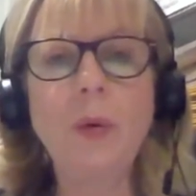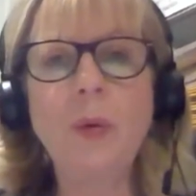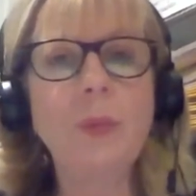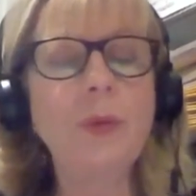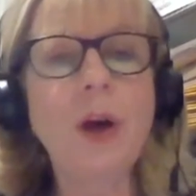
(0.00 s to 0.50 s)

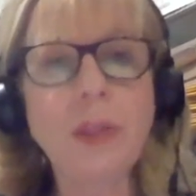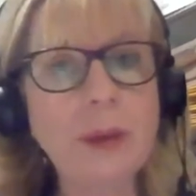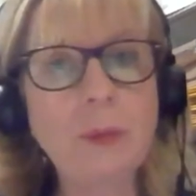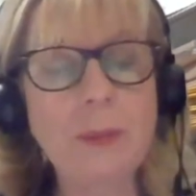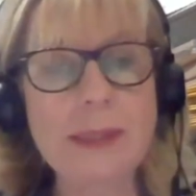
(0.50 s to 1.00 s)

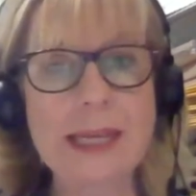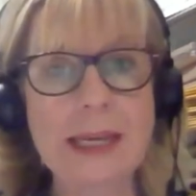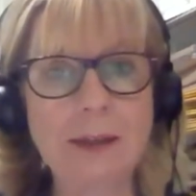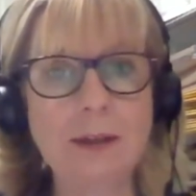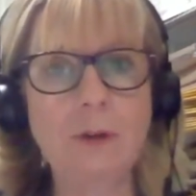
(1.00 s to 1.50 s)
nothing will be
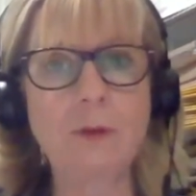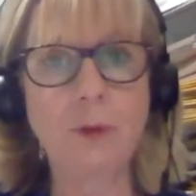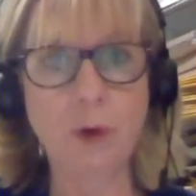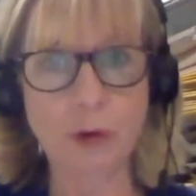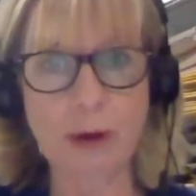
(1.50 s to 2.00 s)
taken
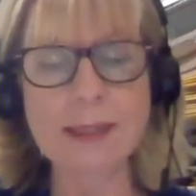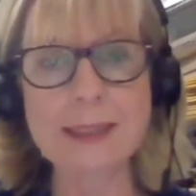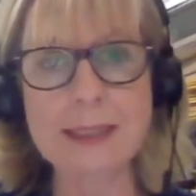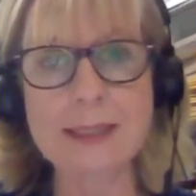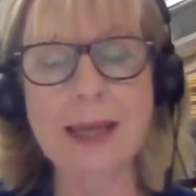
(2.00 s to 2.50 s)
for
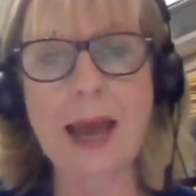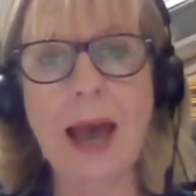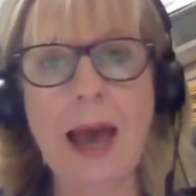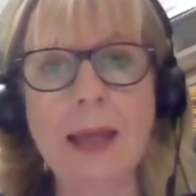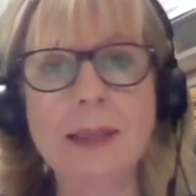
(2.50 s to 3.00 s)
granted,
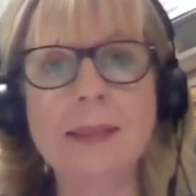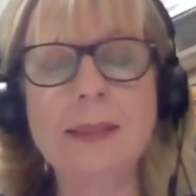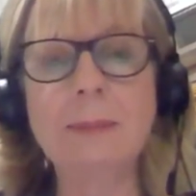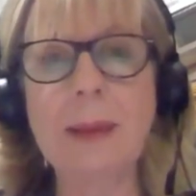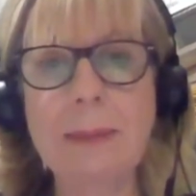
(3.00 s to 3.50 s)
and
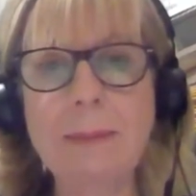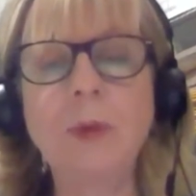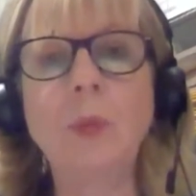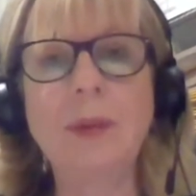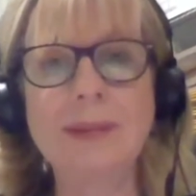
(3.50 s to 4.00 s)
people
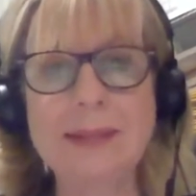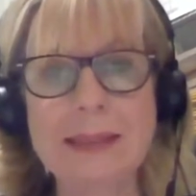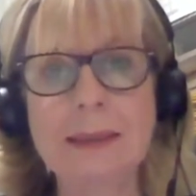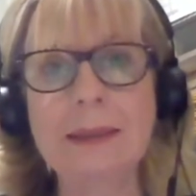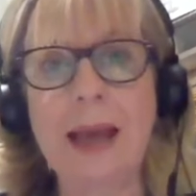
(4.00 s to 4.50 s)
will
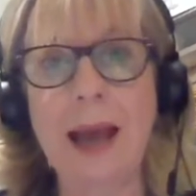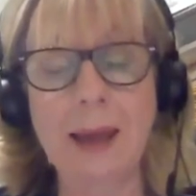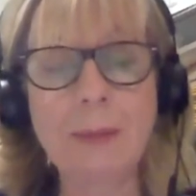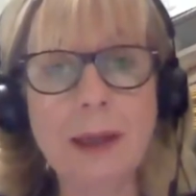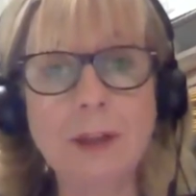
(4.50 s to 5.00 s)
still, I
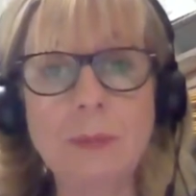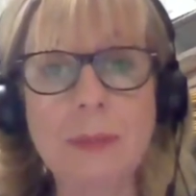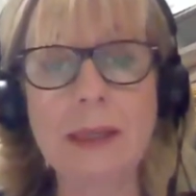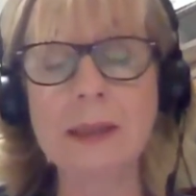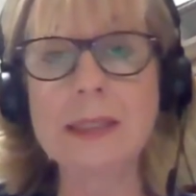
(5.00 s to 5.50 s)
imagine,
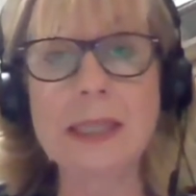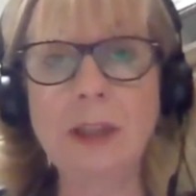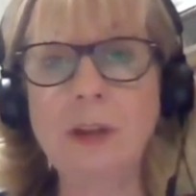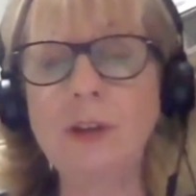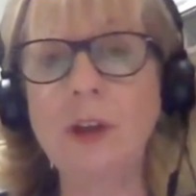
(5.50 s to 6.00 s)
be
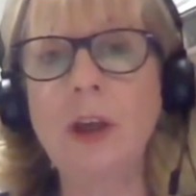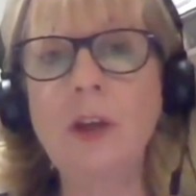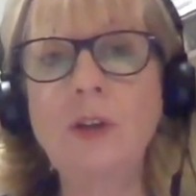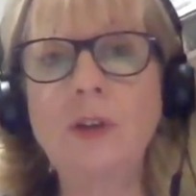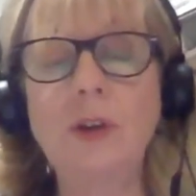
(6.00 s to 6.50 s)
continued
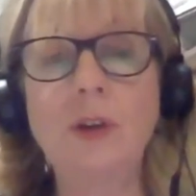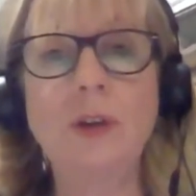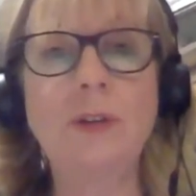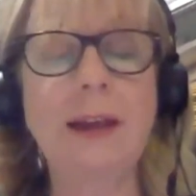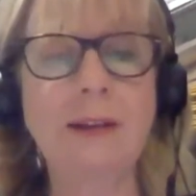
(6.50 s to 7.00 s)
to
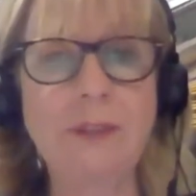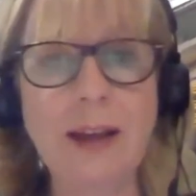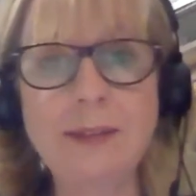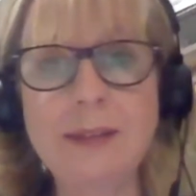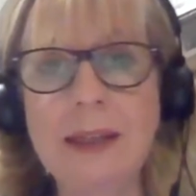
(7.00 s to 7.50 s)

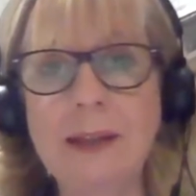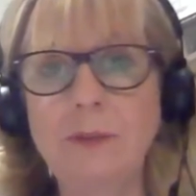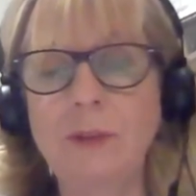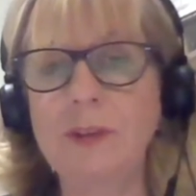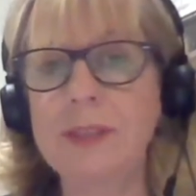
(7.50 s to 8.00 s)
self-isolate
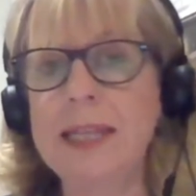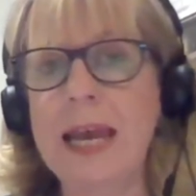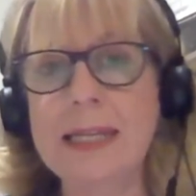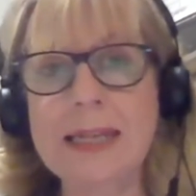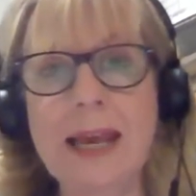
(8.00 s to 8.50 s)
for
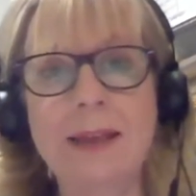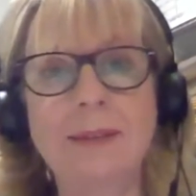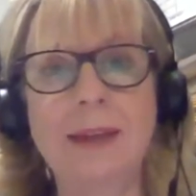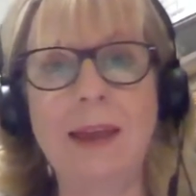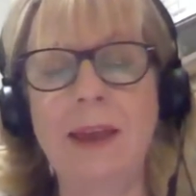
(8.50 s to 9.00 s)
10
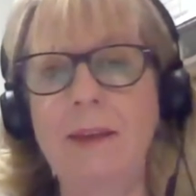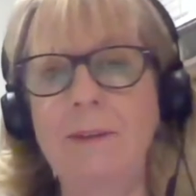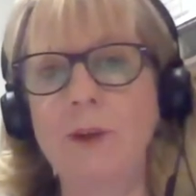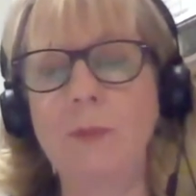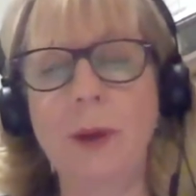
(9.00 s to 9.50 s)
days
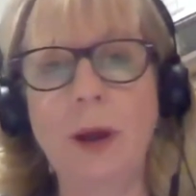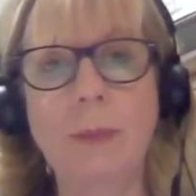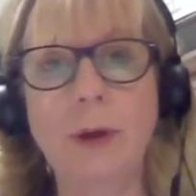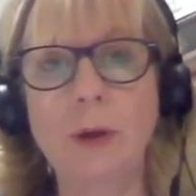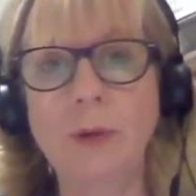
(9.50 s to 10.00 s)
if you've become a
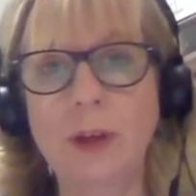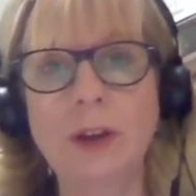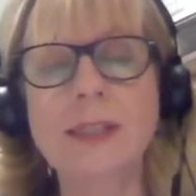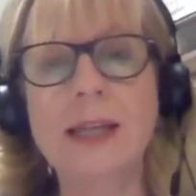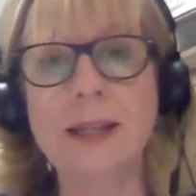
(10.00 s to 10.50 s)
close
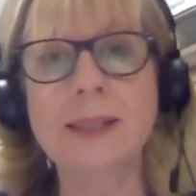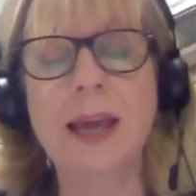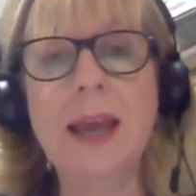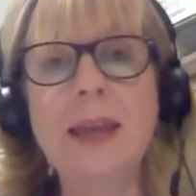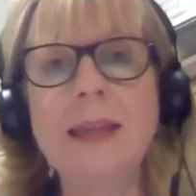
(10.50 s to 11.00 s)
contact,
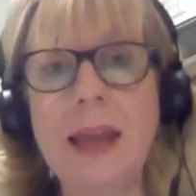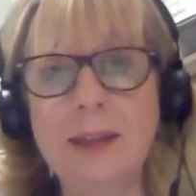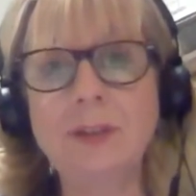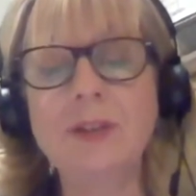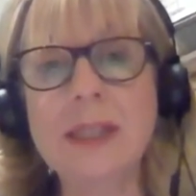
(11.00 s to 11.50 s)

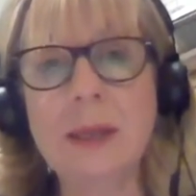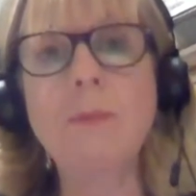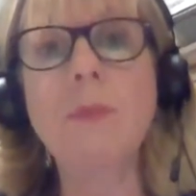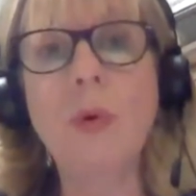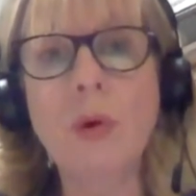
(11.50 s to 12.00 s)
yes, until
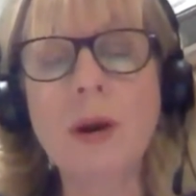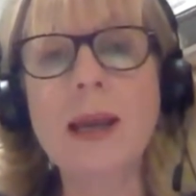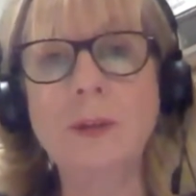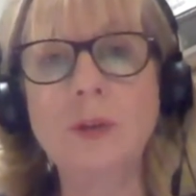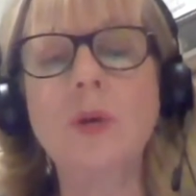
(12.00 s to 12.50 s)
more
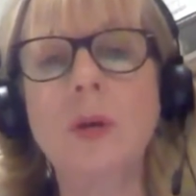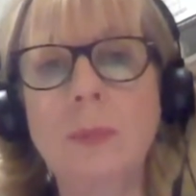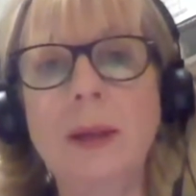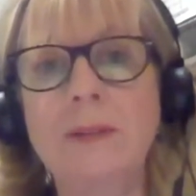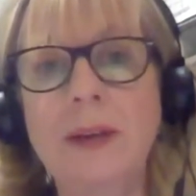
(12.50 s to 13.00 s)
is known
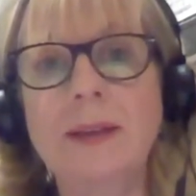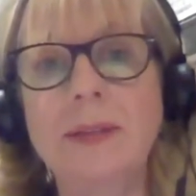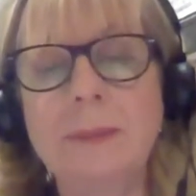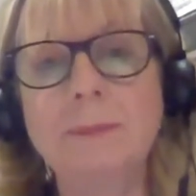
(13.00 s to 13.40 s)
about the vaccine.